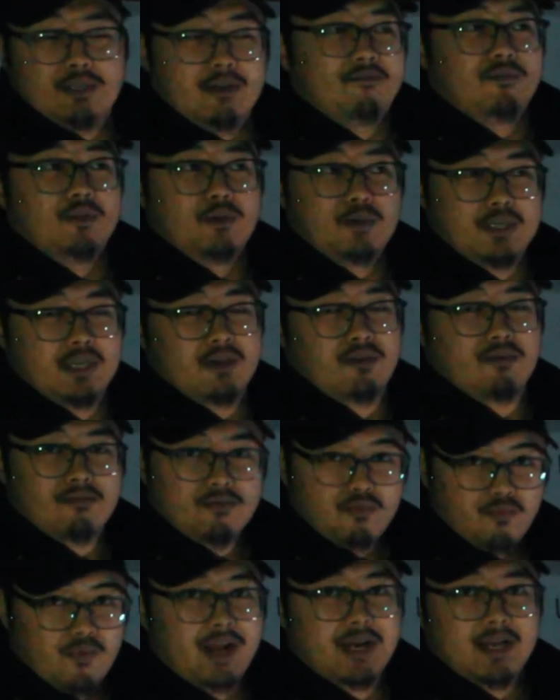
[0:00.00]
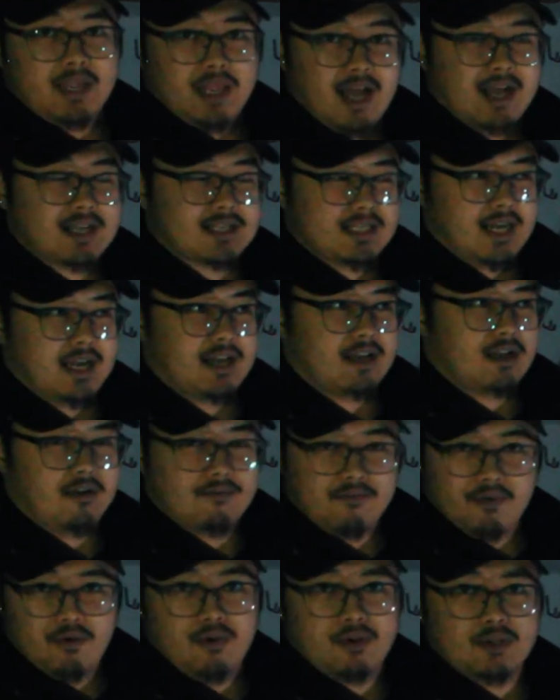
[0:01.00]
of using red Loctite,
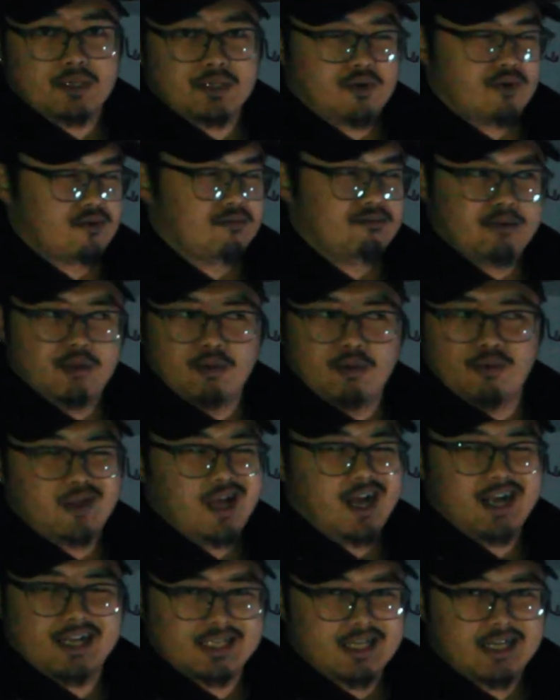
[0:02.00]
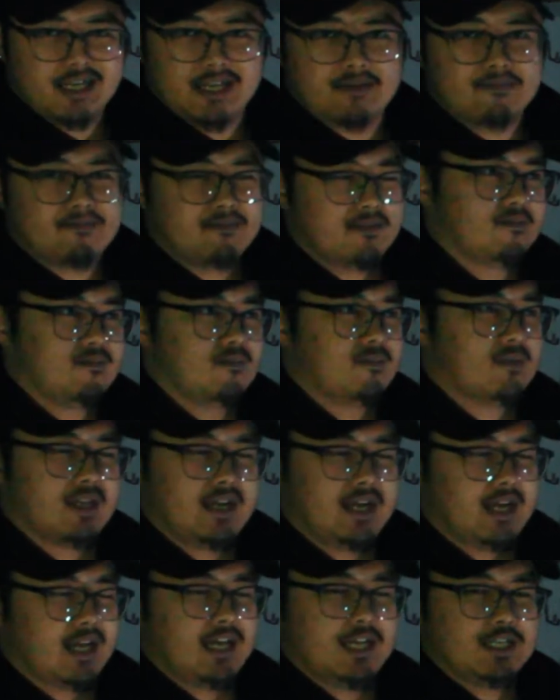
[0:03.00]
of course, or blue Loctite.
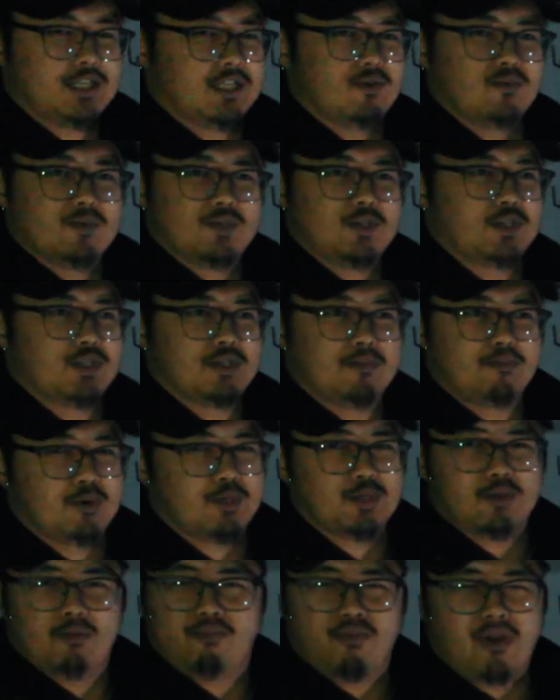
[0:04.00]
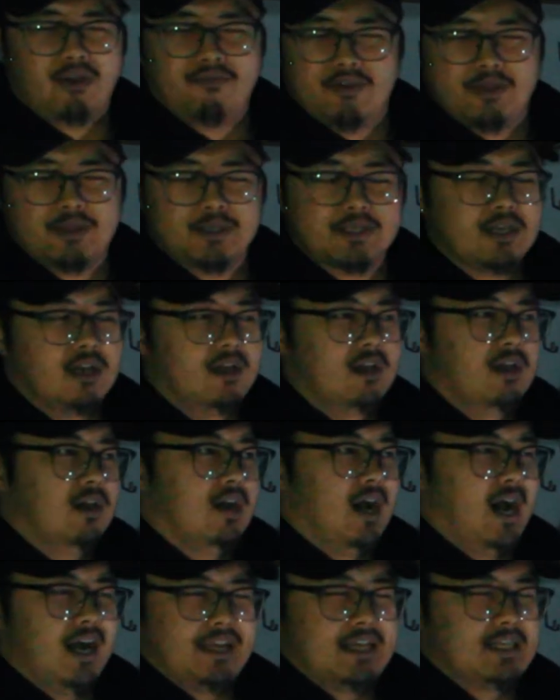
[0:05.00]
I guess it was just a personal preference.
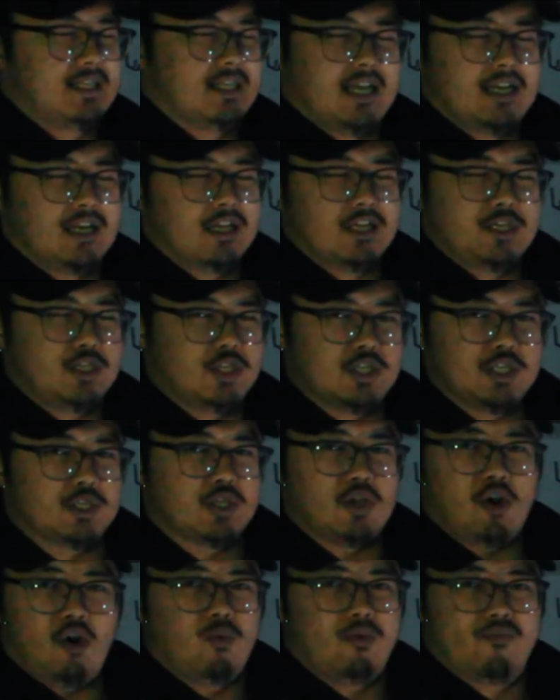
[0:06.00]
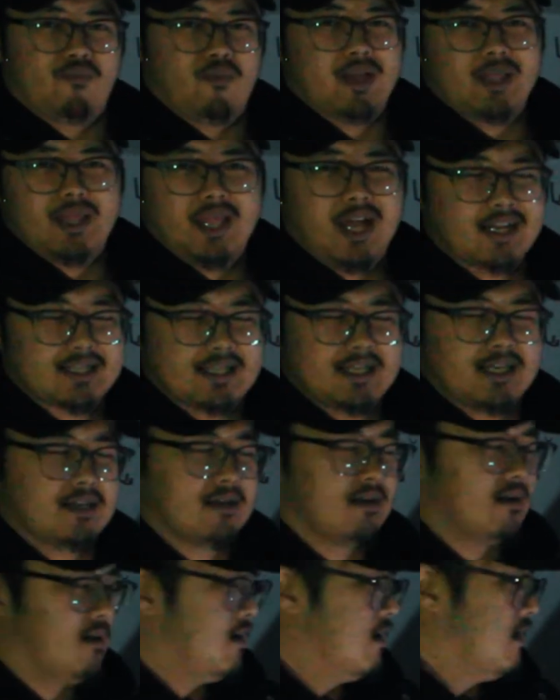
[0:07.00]
I decided to just go with red
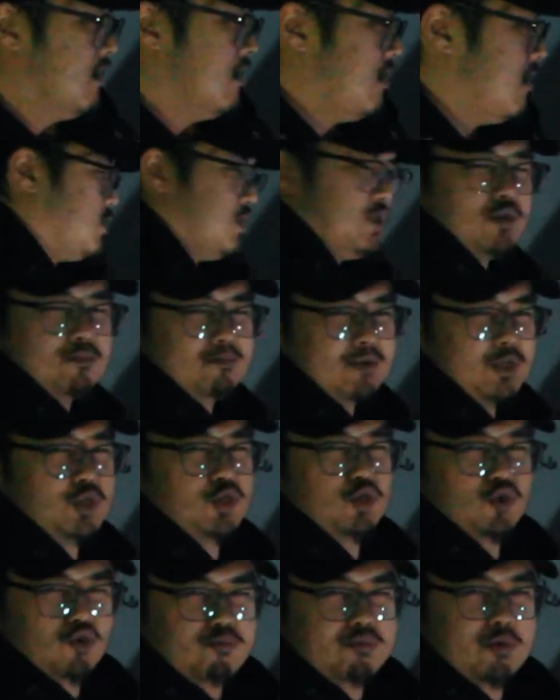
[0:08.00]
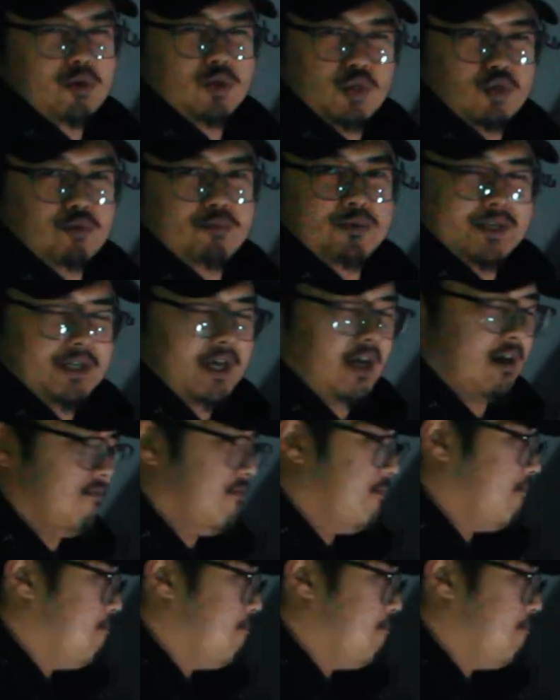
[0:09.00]
Loctite just to be super safe.